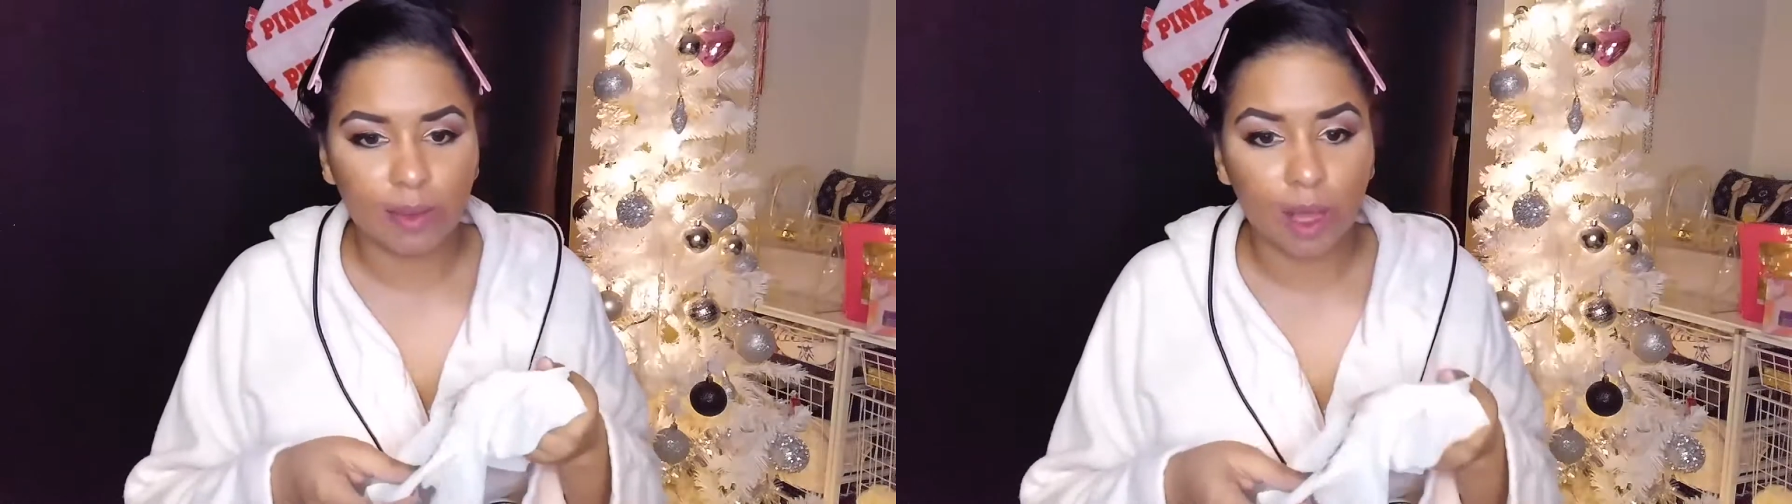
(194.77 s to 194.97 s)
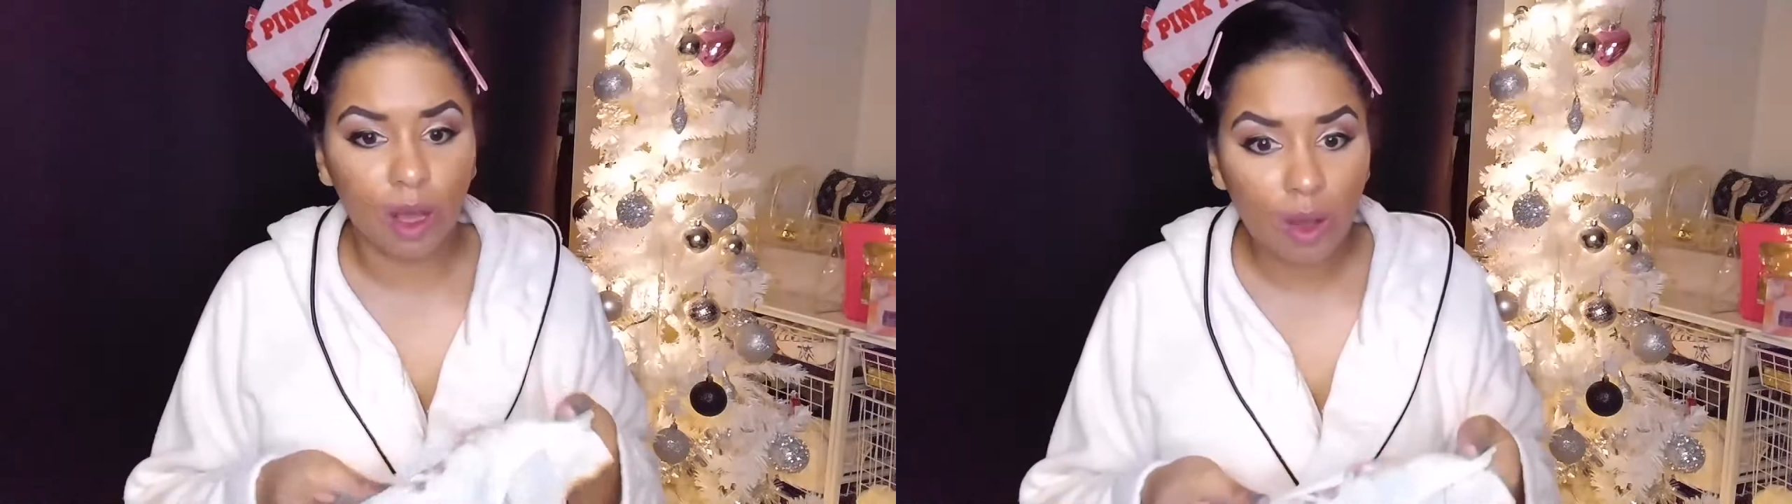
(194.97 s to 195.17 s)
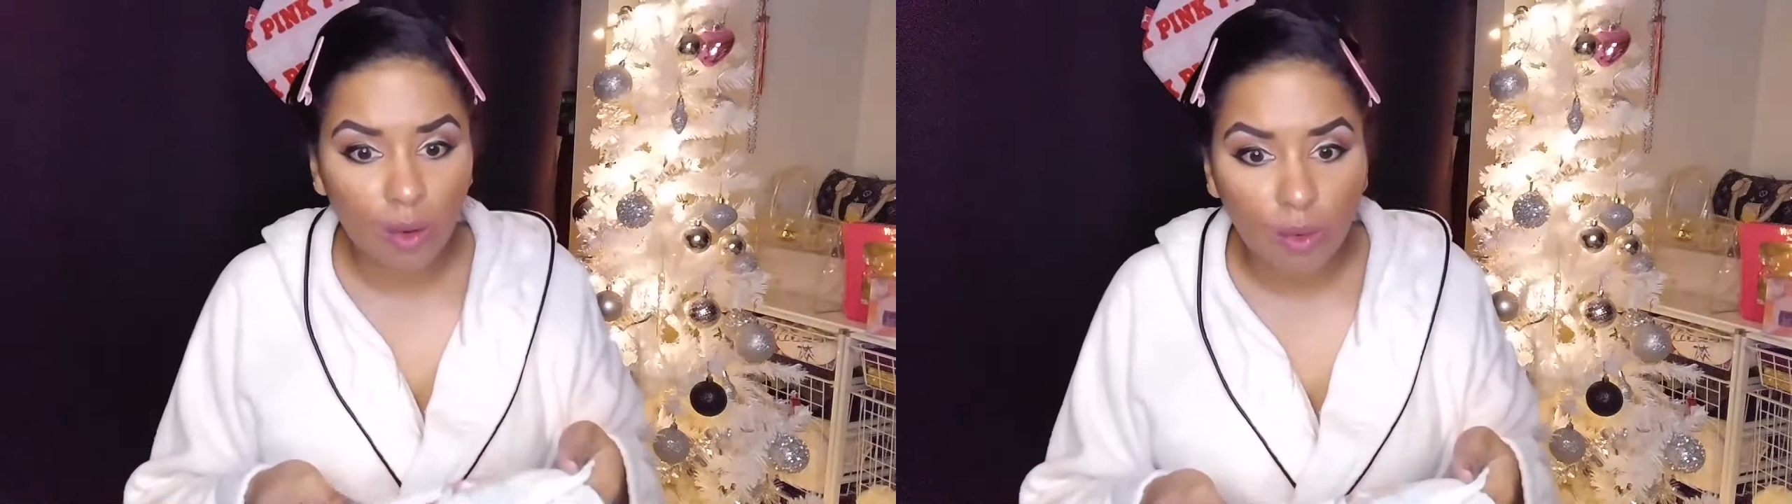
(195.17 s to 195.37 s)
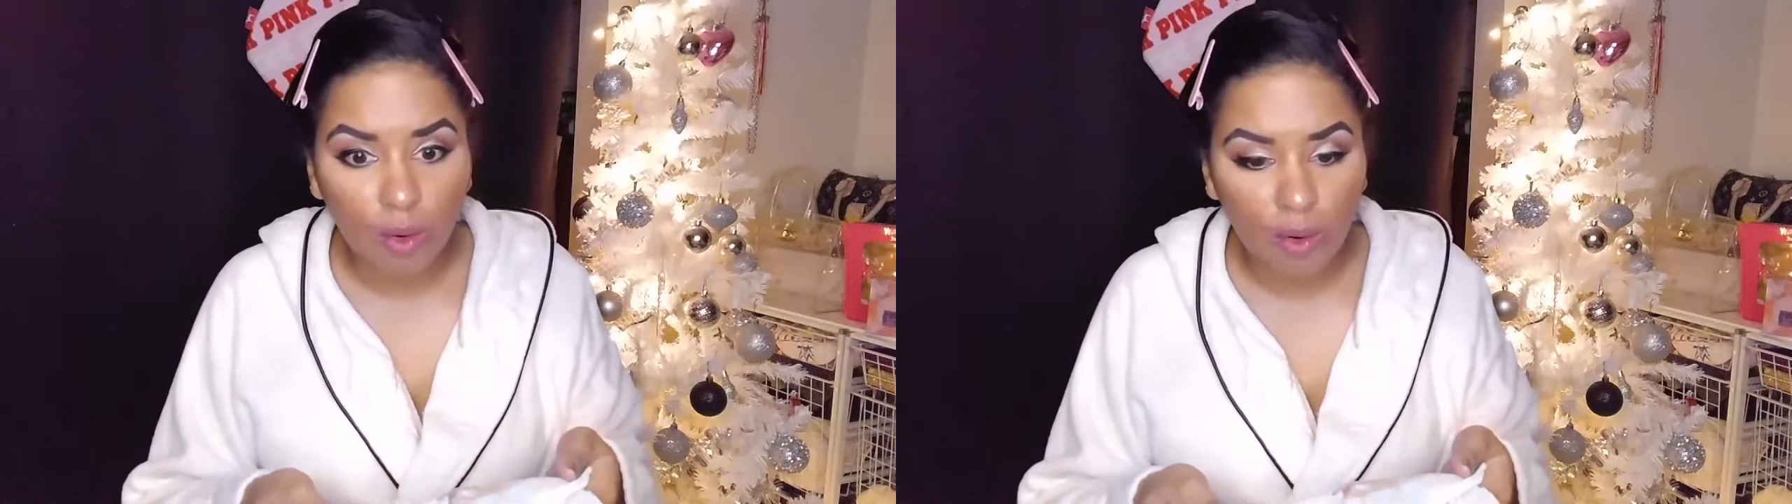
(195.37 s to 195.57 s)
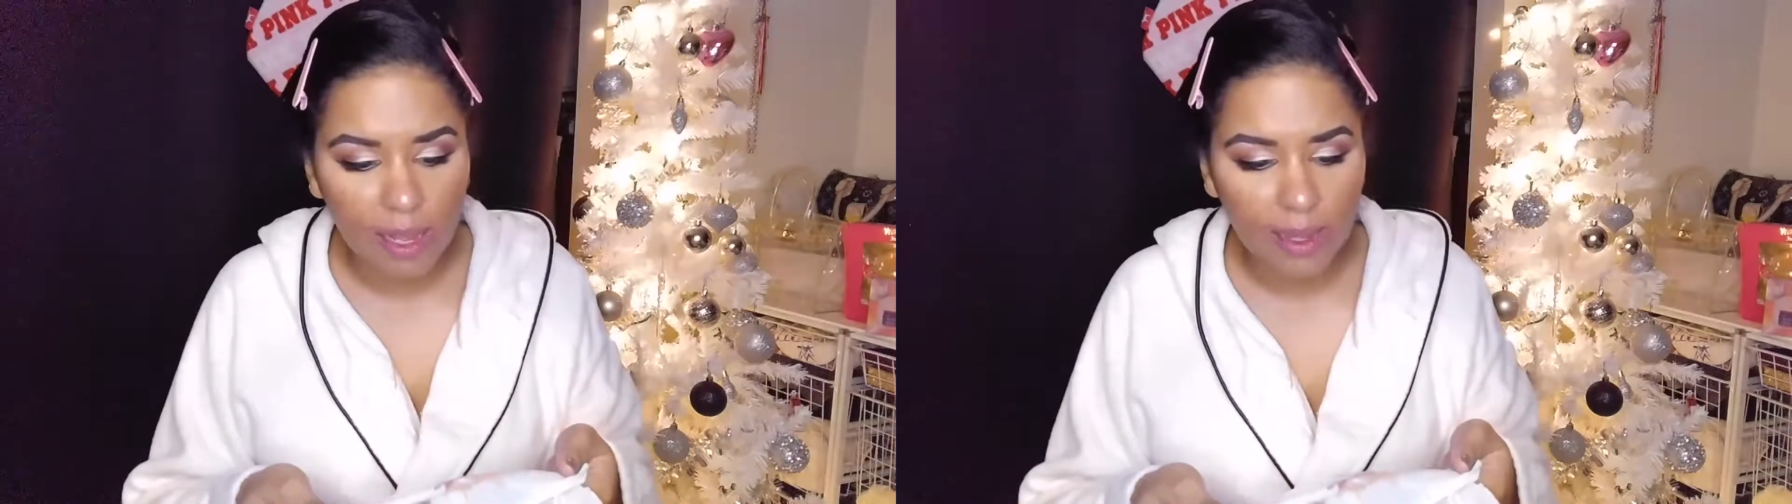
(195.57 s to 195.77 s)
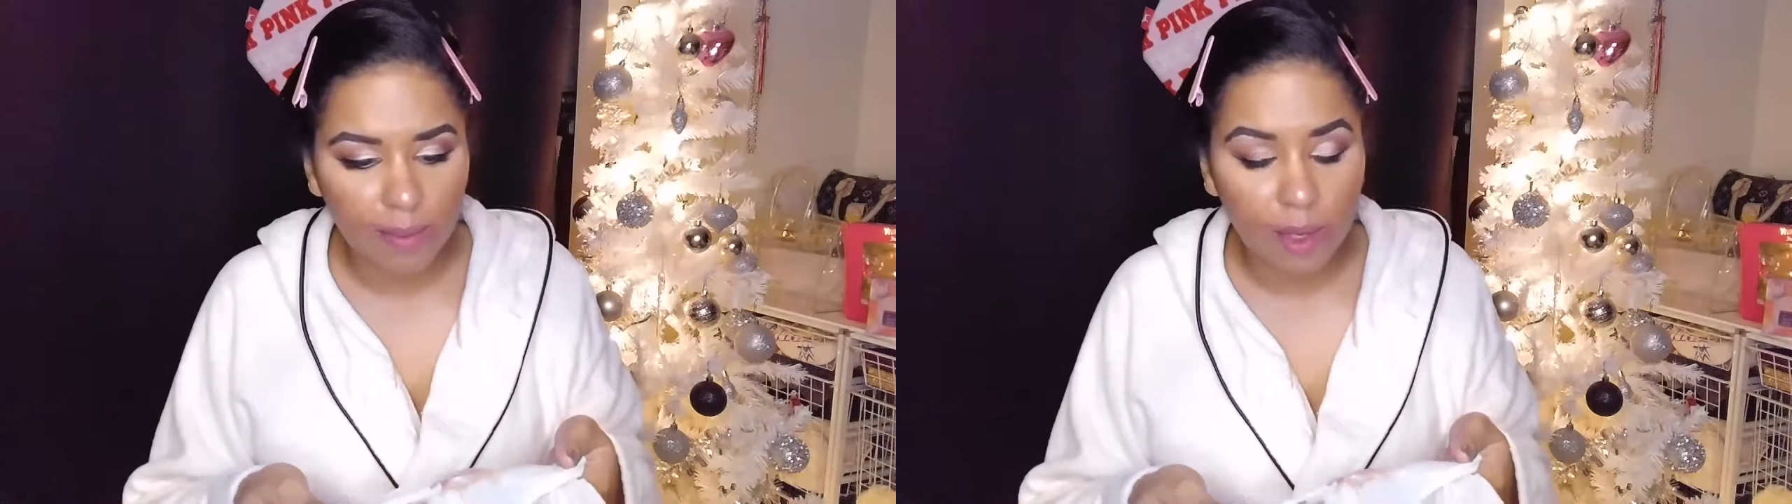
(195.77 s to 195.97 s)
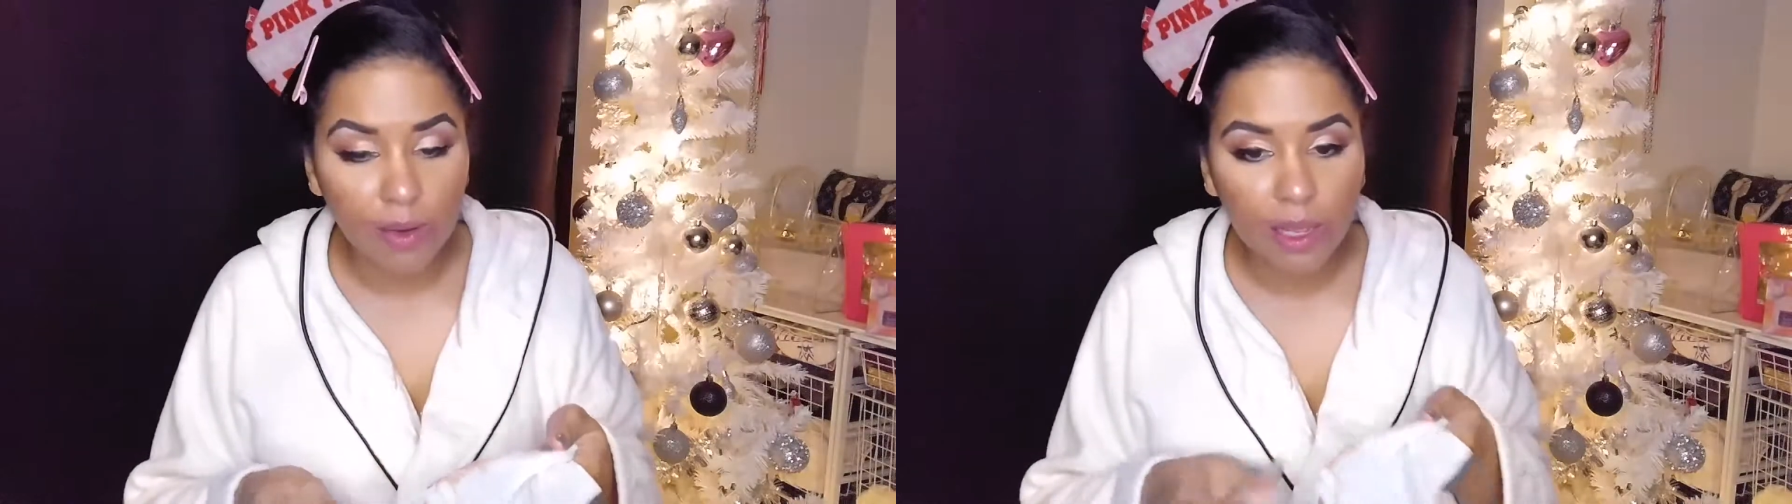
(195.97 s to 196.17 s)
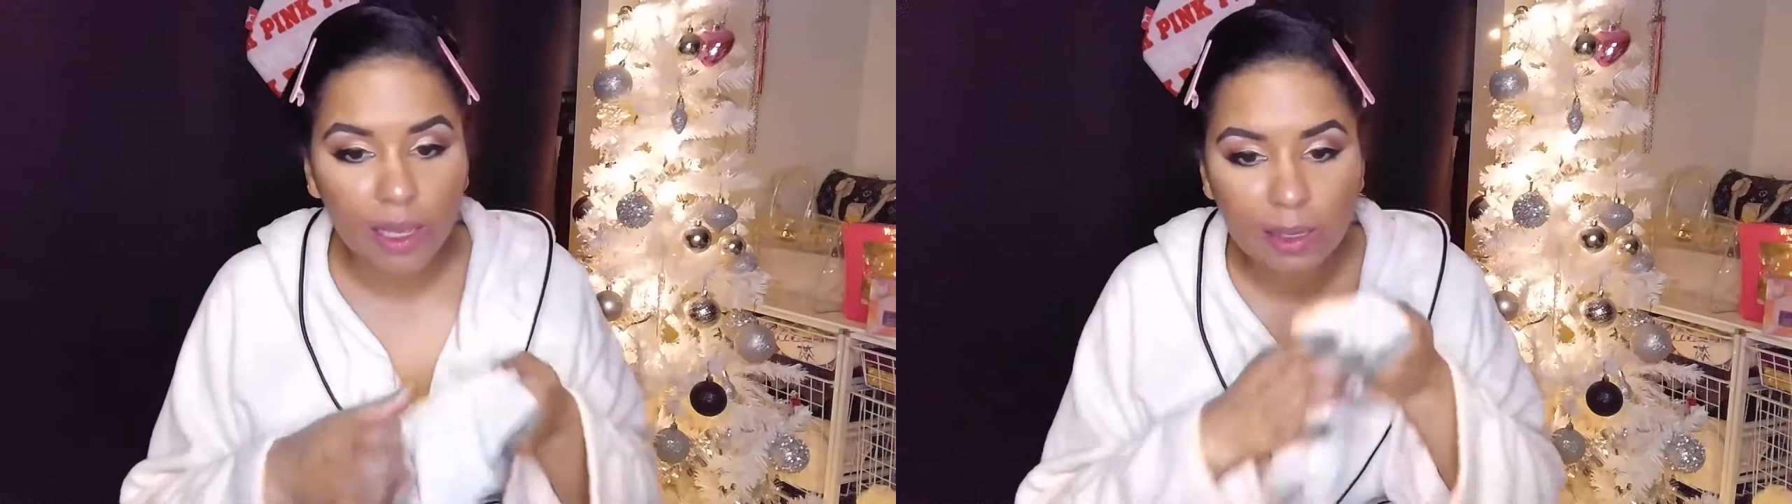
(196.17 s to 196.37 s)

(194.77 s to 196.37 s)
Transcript: Oh, crap. Okay.